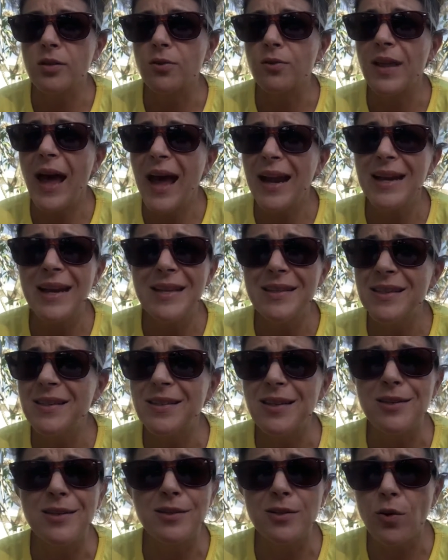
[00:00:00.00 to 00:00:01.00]
or that isn't
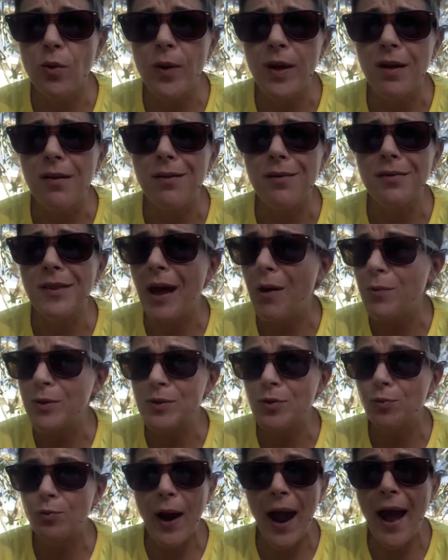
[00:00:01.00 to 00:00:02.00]
the soil that was
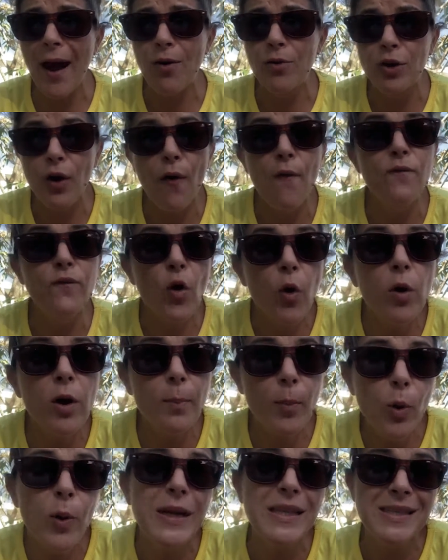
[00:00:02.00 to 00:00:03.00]
around
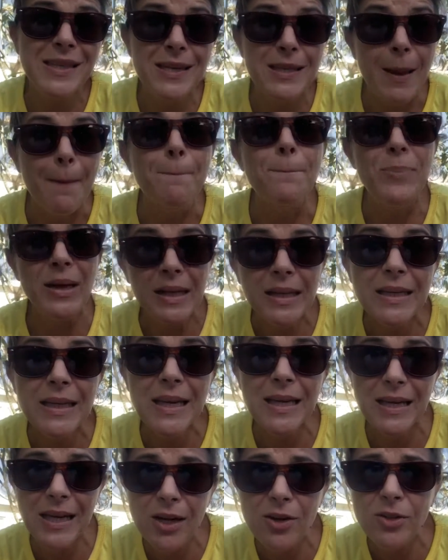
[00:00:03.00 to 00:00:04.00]
4.6
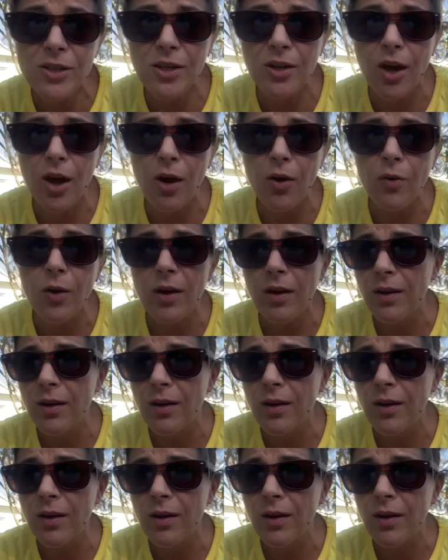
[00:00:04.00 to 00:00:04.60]
billion years ago,